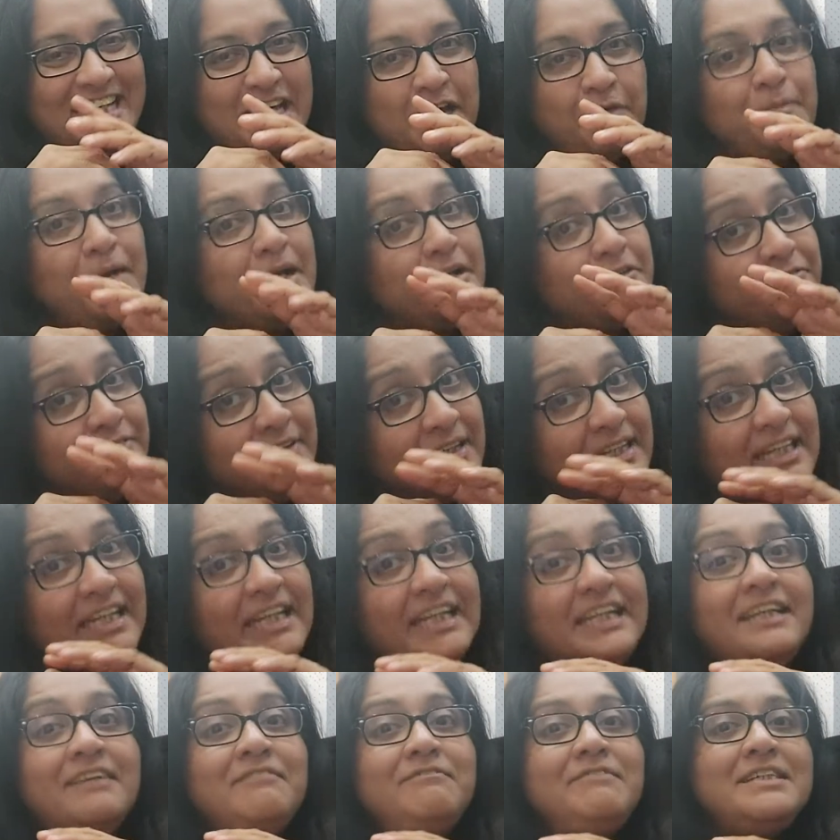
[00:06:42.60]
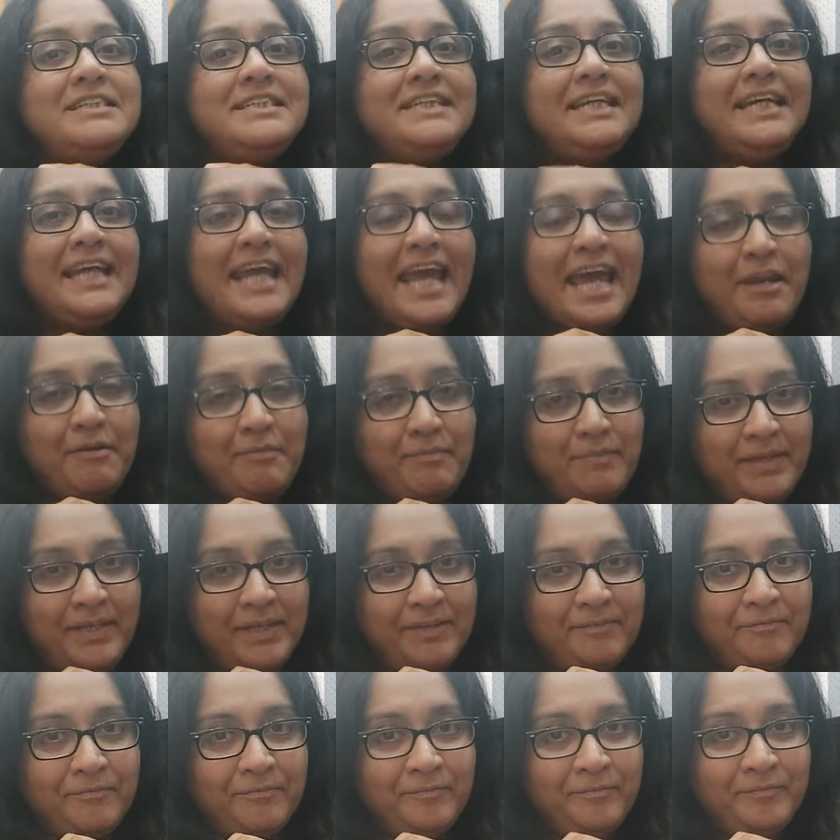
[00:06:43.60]
But figuratively she can be.
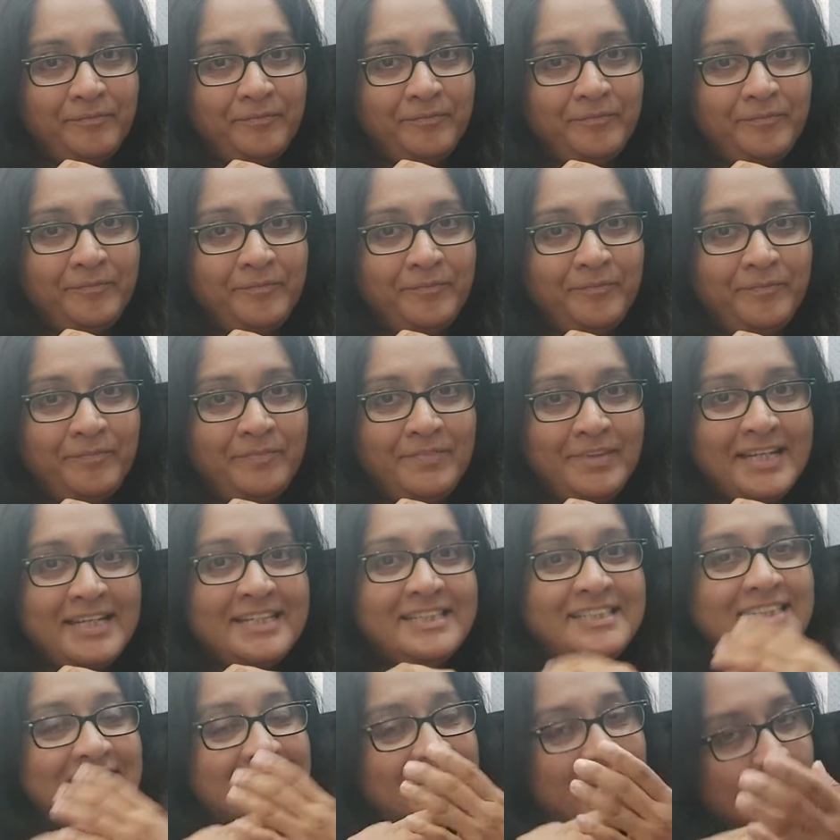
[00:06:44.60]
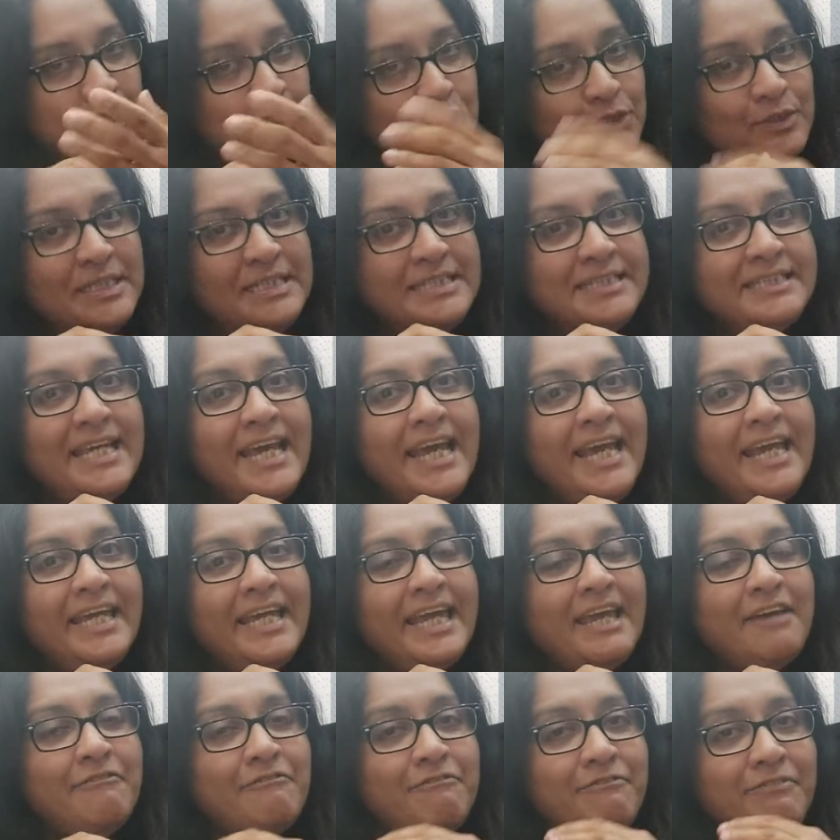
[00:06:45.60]
She's actually
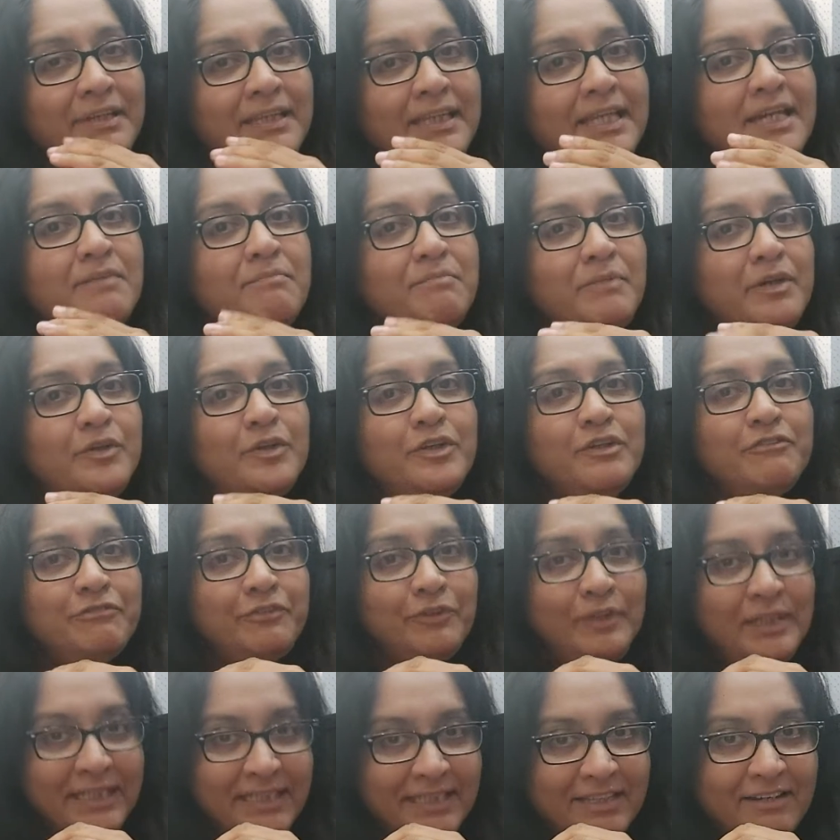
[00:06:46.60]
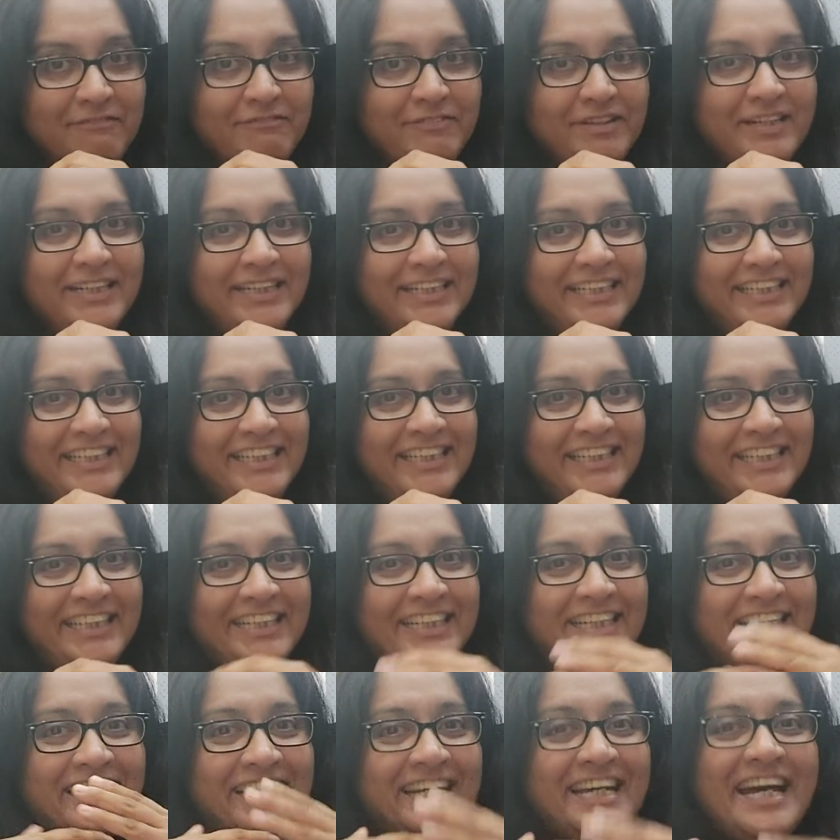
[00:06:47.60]
saying everything beautiful in the world,
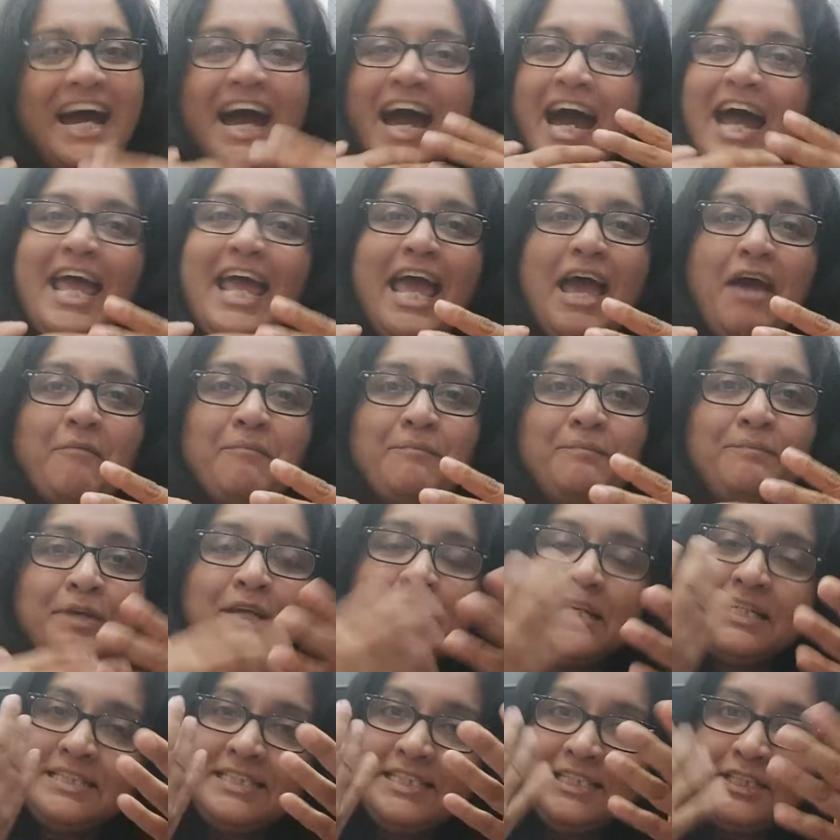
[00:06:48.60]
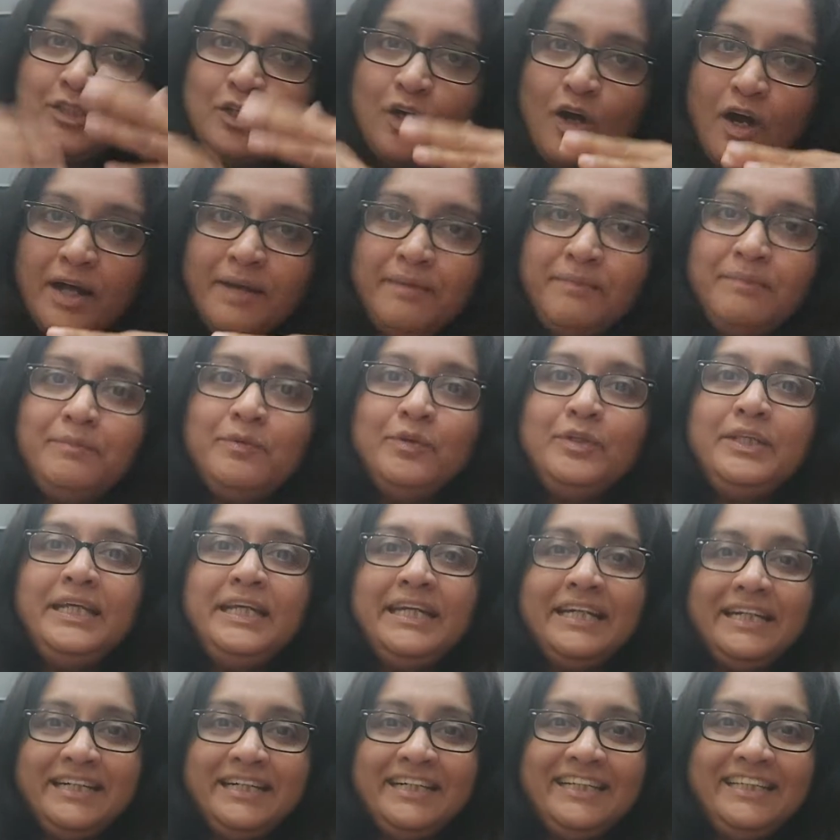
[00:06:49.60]
I am, because she's gone to
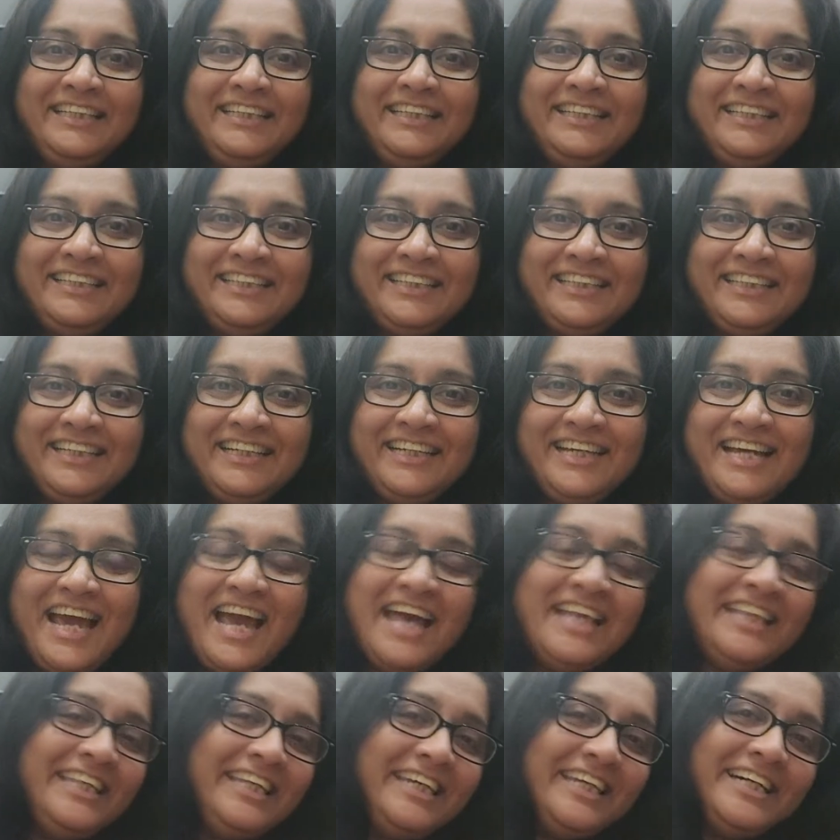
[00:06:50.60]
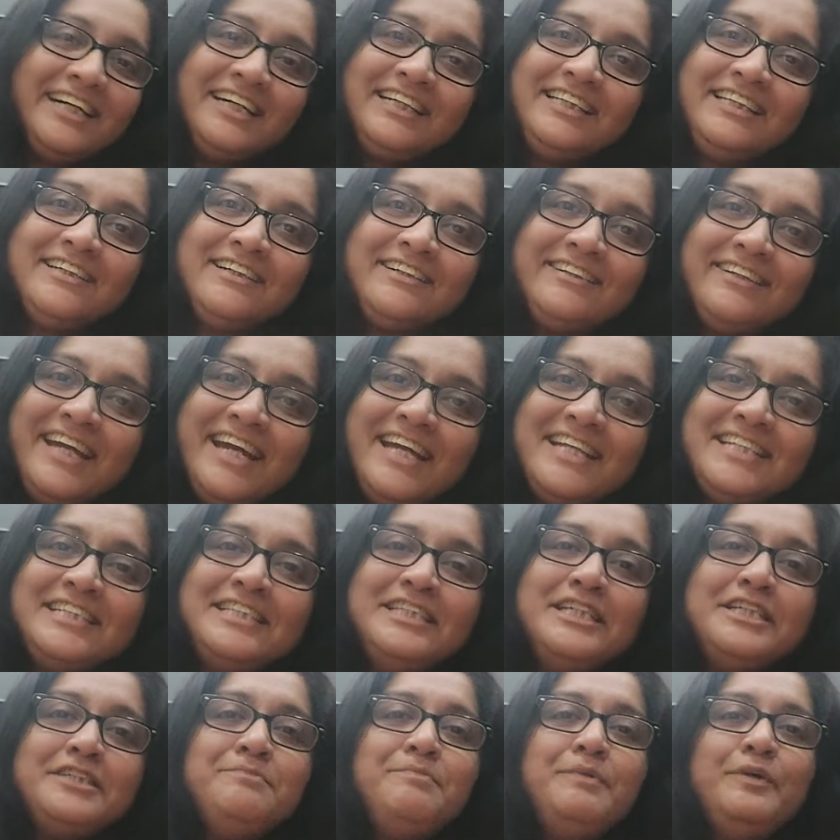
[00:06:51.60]
the earth and the earth creates
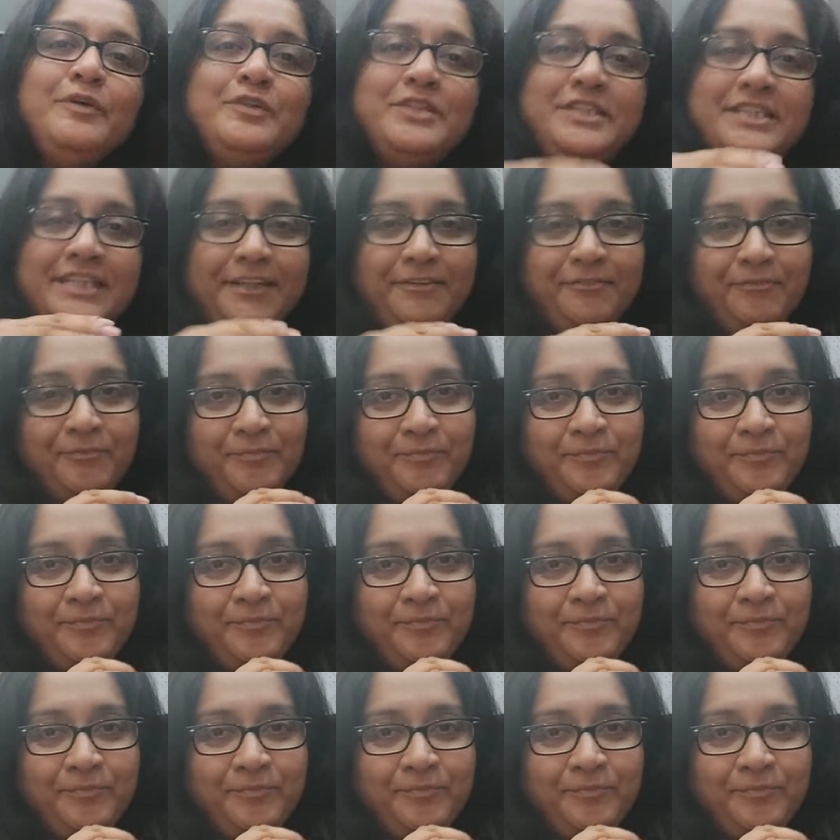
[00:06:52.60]
this beauty.